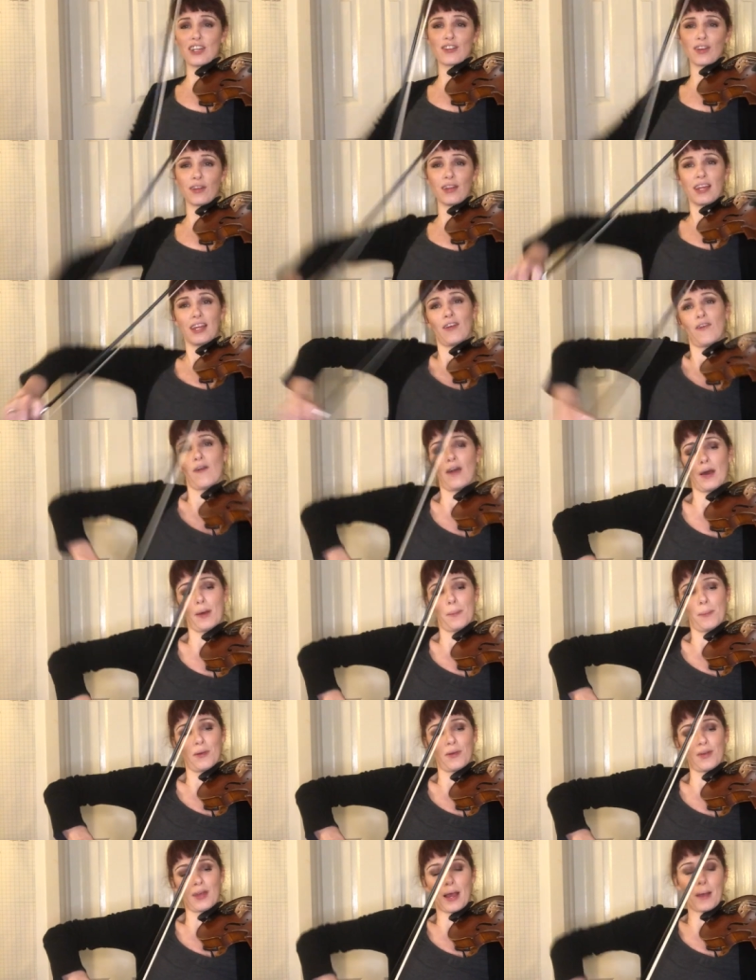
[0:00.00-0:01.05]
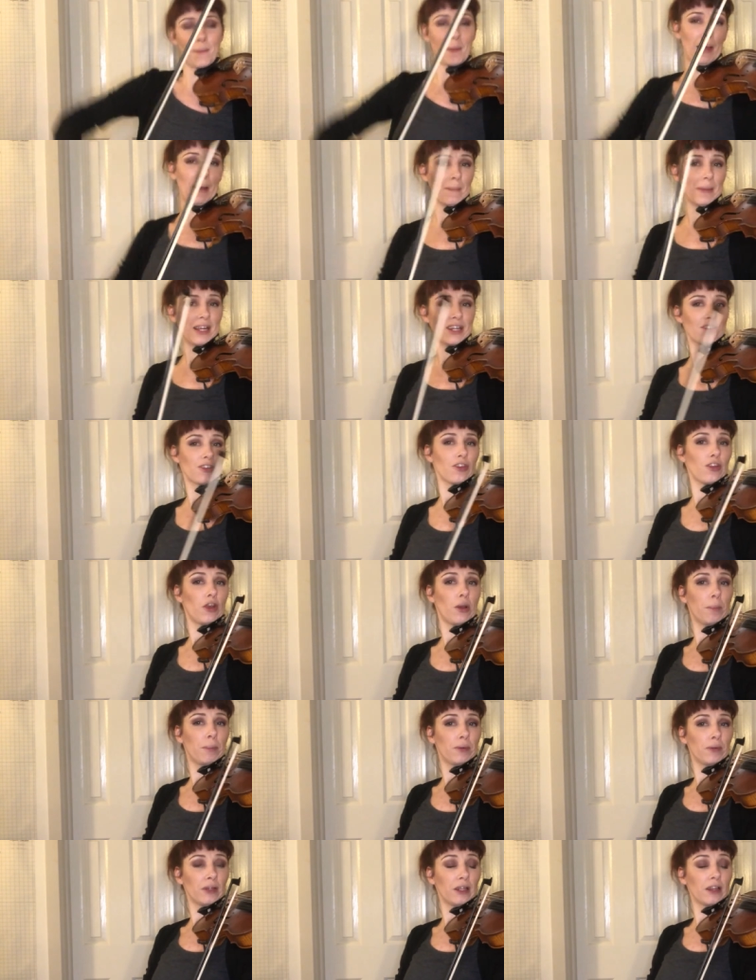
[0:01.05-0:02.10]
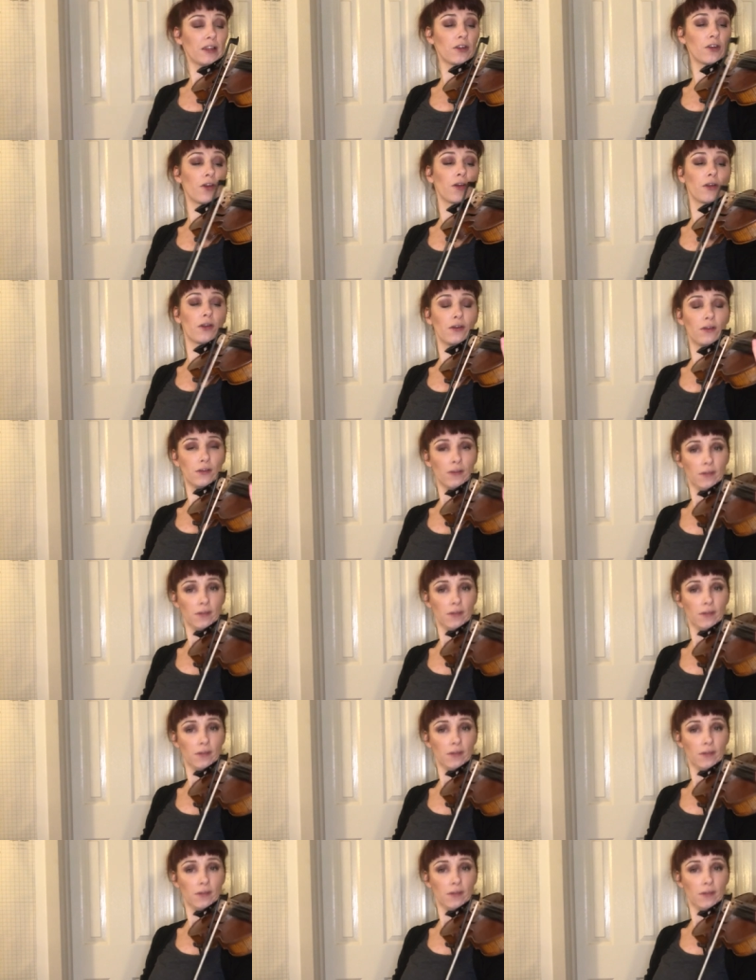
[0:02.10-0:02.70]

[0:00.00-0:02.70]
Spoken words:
Don't let your elbow come out. Make sure that you're pulling the note.